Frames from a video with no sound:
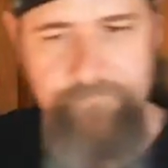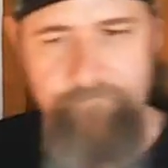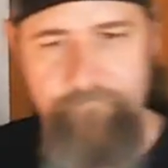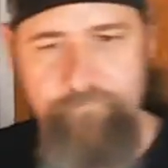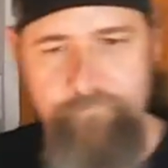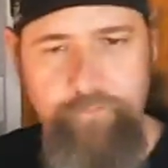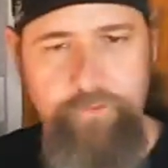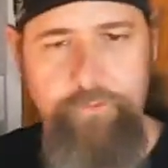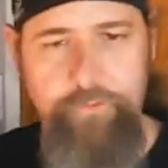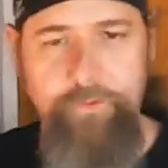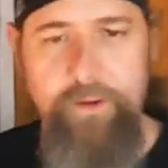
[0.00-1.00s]
for
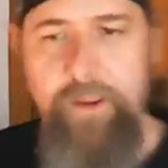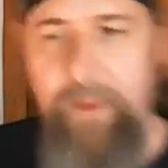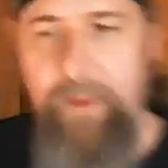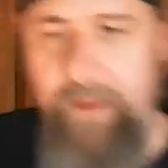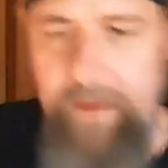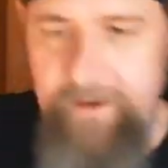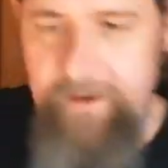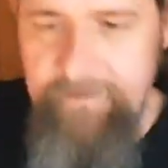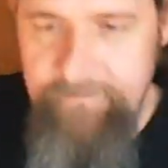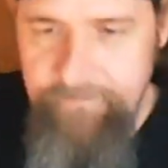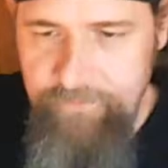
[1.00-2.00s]
you, and
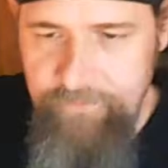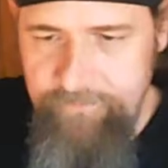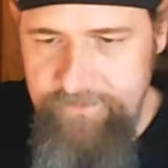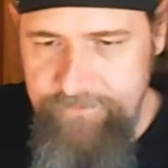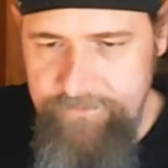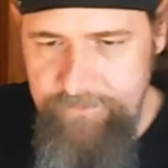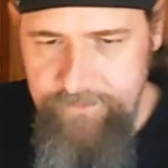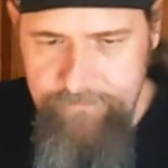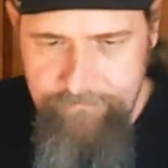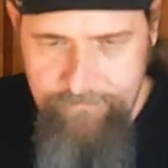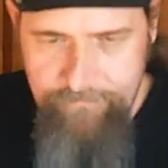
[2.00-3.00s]
let me put a picture here.
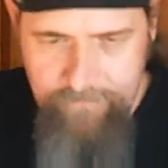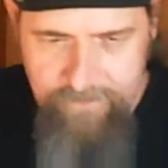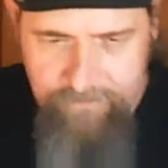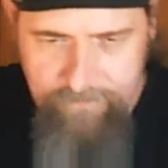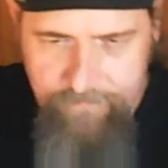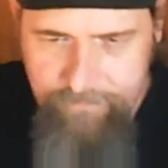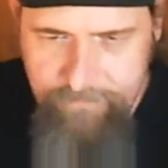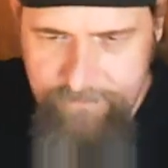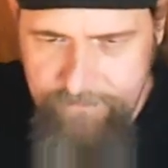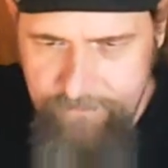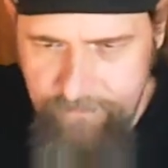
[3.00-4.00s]
I gotta put a
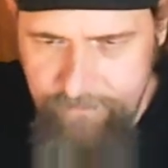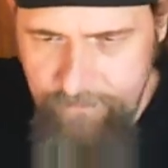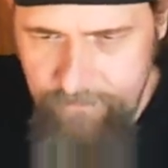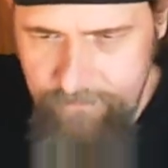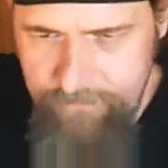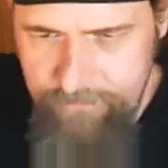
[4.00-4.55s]
picture here going on here.